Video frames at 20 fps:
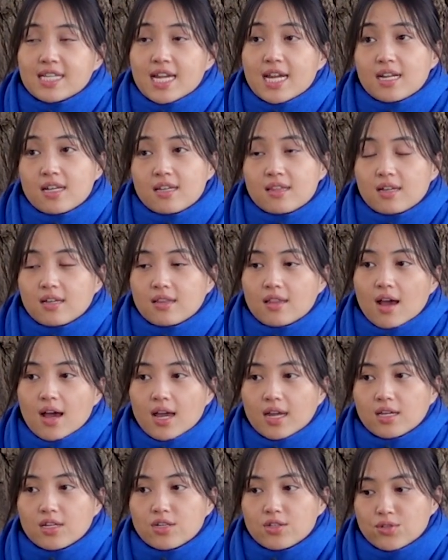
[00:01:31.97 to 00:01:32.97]
anything that I
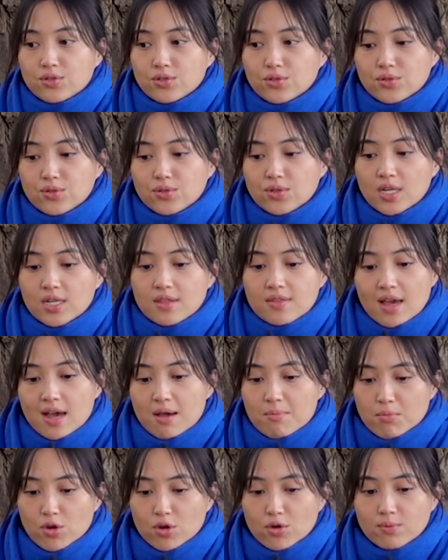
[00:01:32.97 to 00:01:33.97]
can do in that
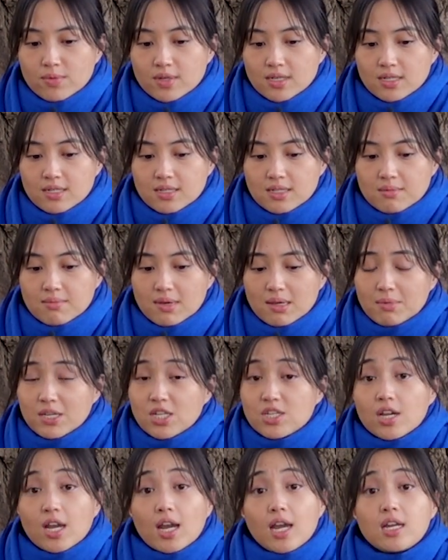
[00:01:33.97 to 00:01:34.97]
moment to maybe
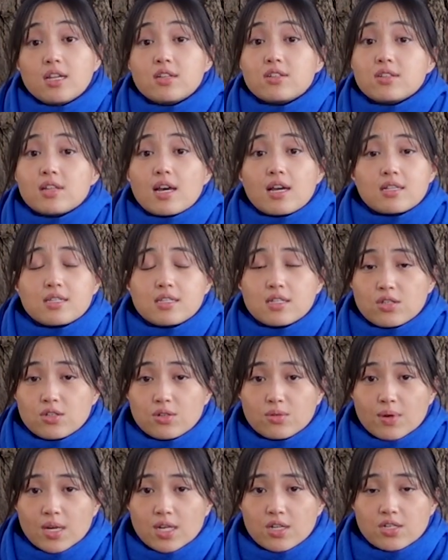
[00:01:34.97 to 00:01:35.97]
change that
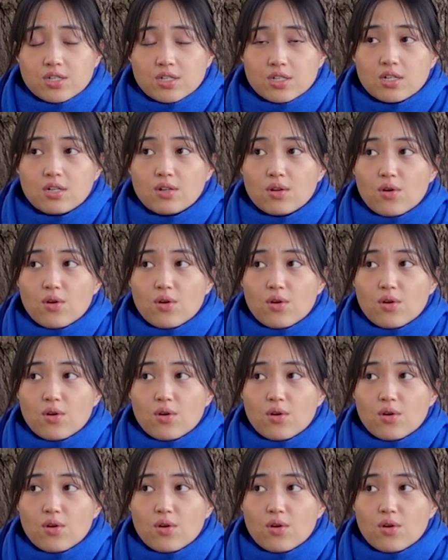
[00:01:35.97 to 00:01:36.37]
situation,